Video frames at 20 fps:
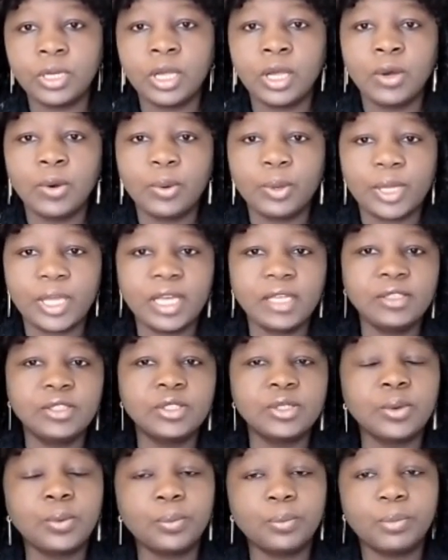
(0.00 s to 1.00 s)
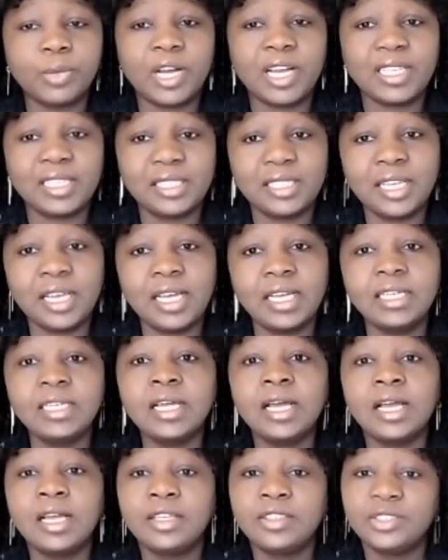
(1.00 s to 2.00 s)
Okay, so I said
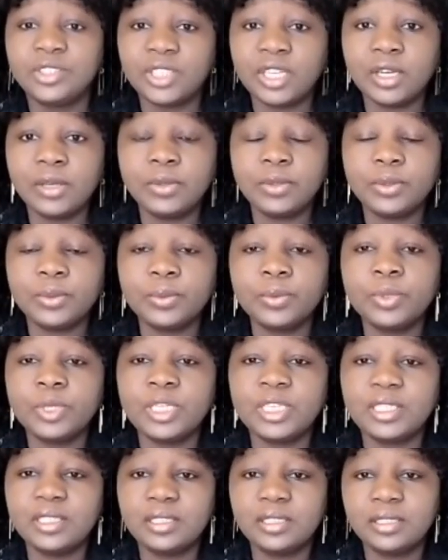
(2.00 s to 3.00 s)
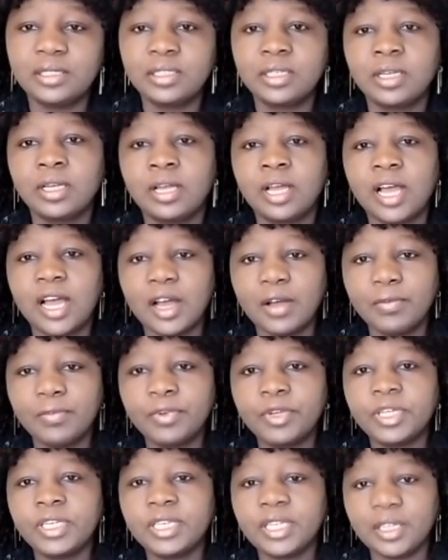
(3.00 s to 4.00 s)
Cheryl is
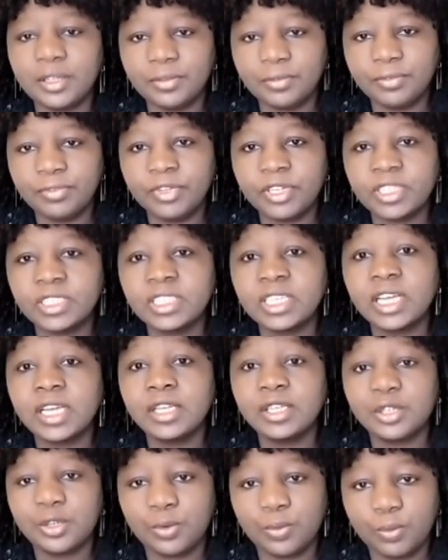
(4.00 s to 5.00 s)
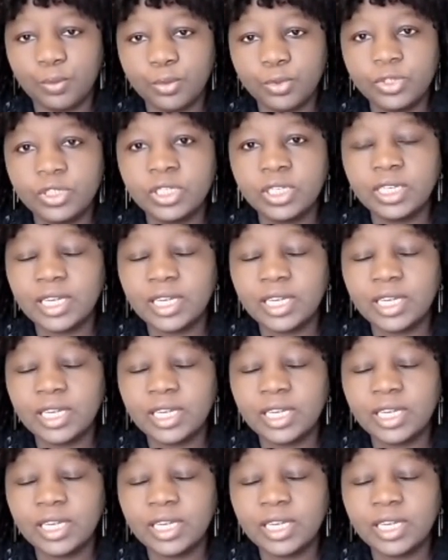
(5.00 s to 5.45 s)
having infected wound.